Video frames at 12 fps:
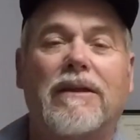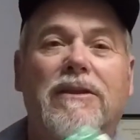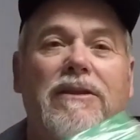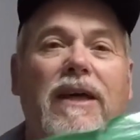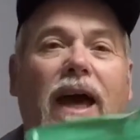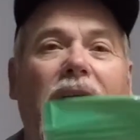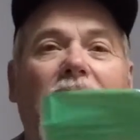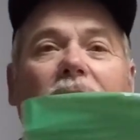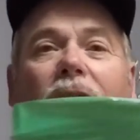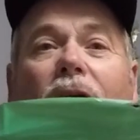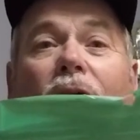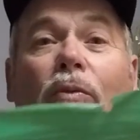
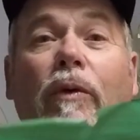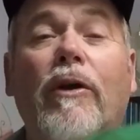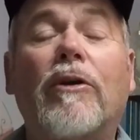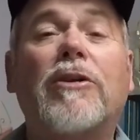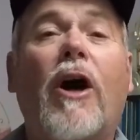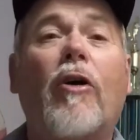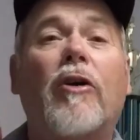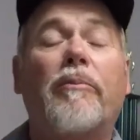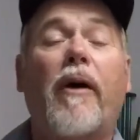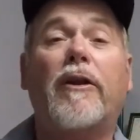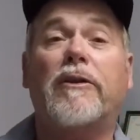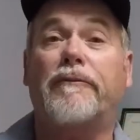Today, we're going to talk
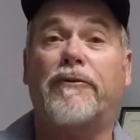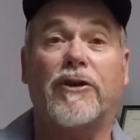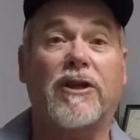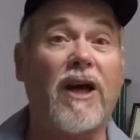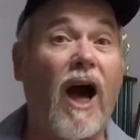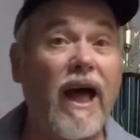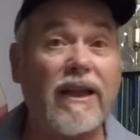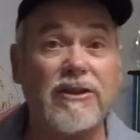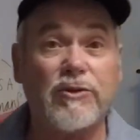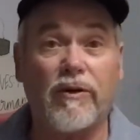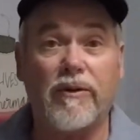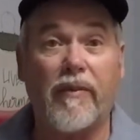about the forgotten
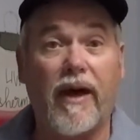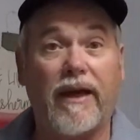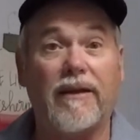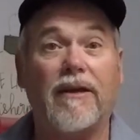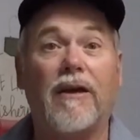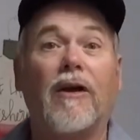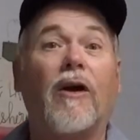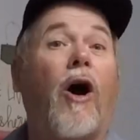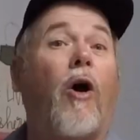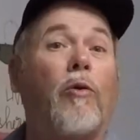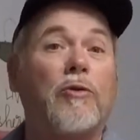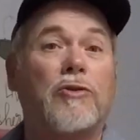swim bait. Old